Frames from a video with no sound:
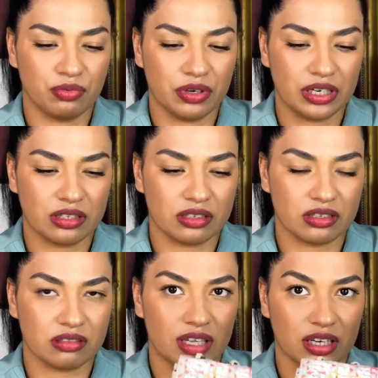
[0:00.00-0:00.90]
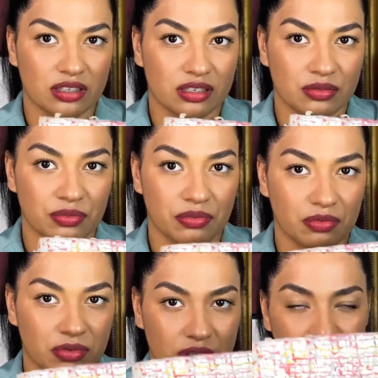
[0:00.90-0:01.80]
wait next
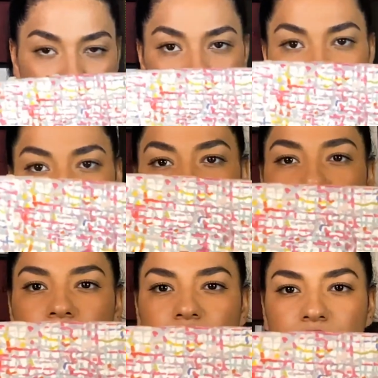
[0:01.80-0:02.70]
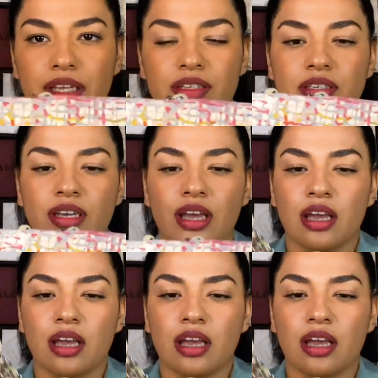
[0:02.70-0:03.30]
year to wear it.